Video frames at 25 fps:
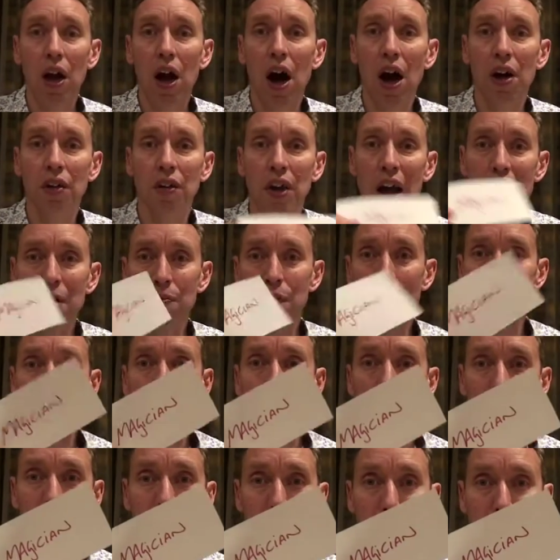I take my
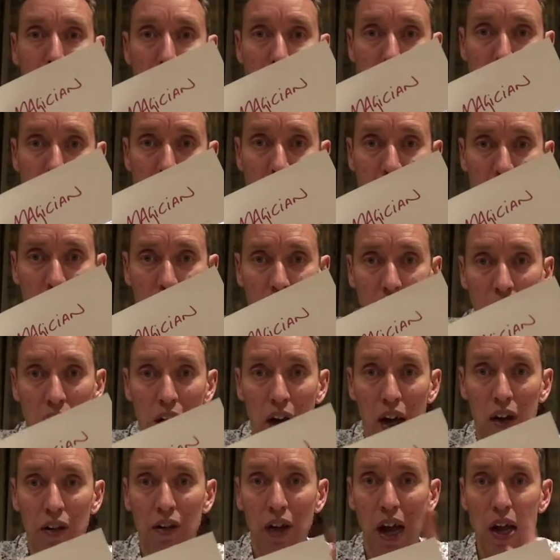piece of paper
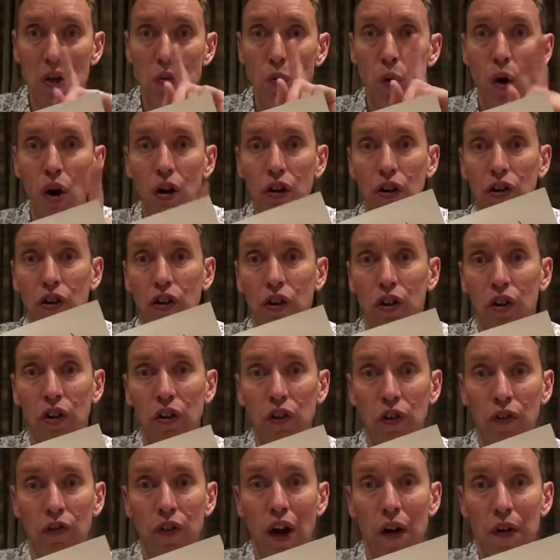and I say watch
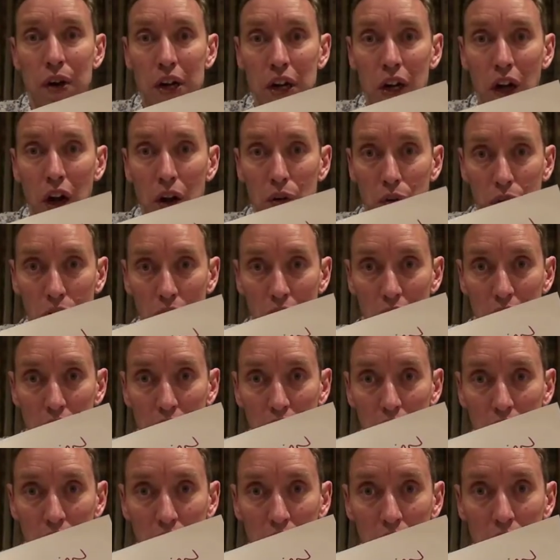very closely,
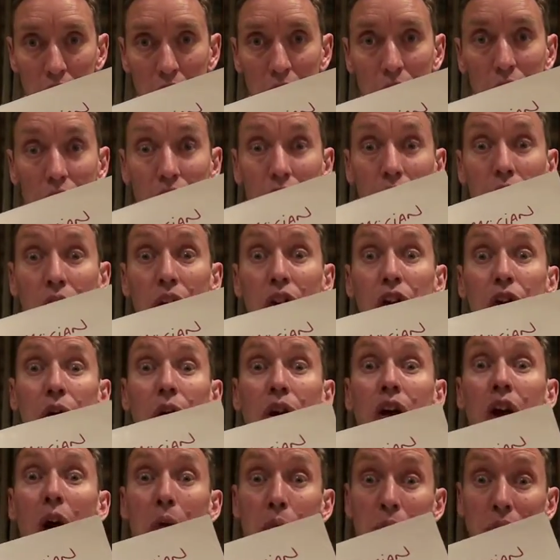because I'm going to do
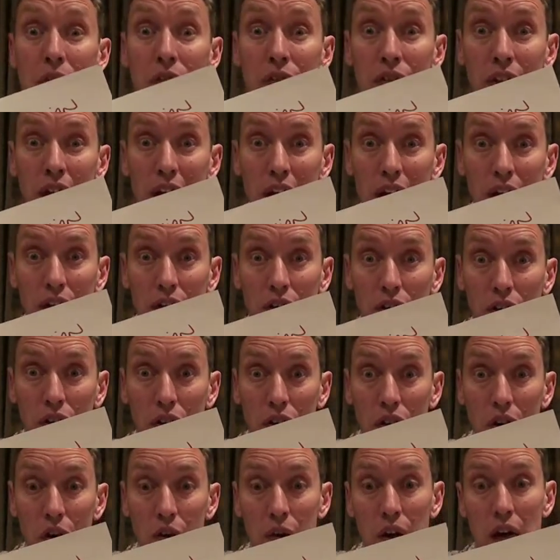a couple of things,
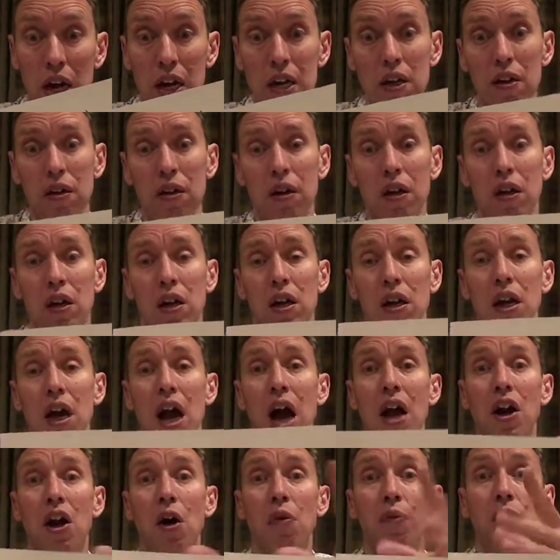okay?
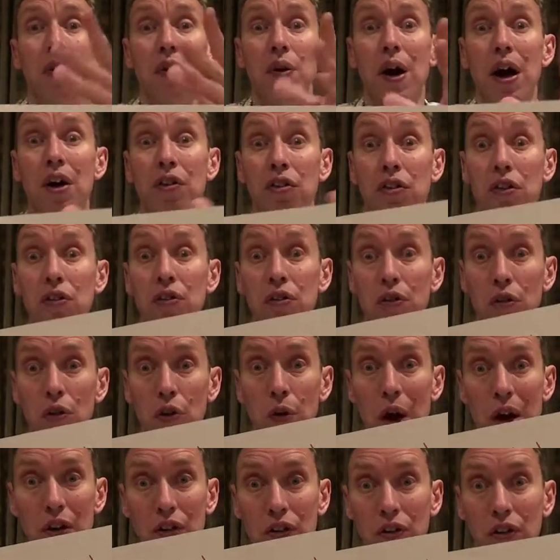And I'm going to ask you some
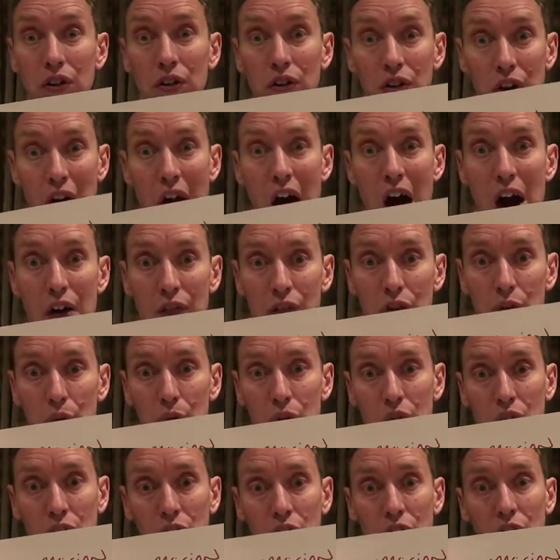questions
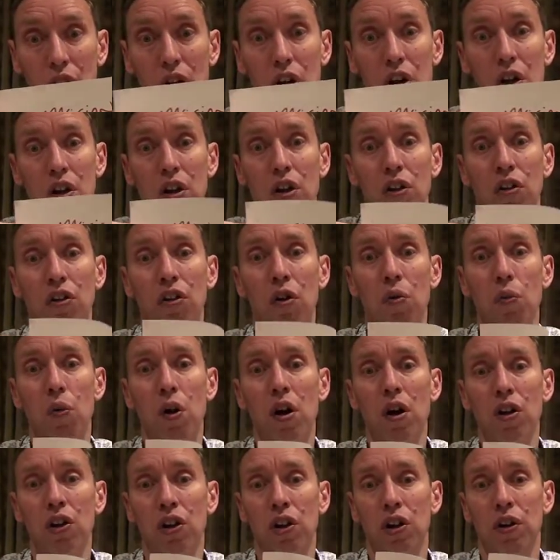afterwards. So
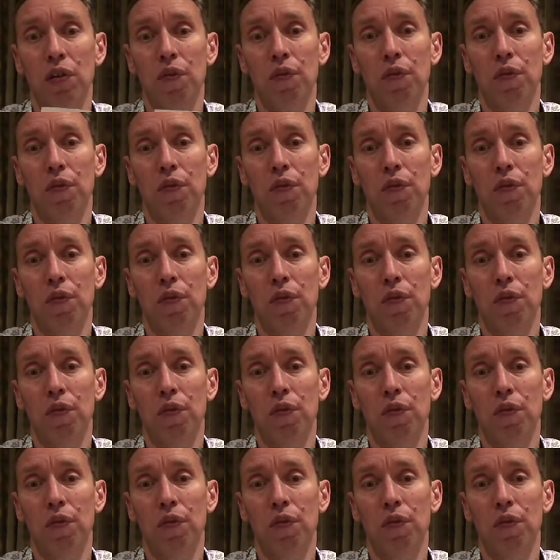watch.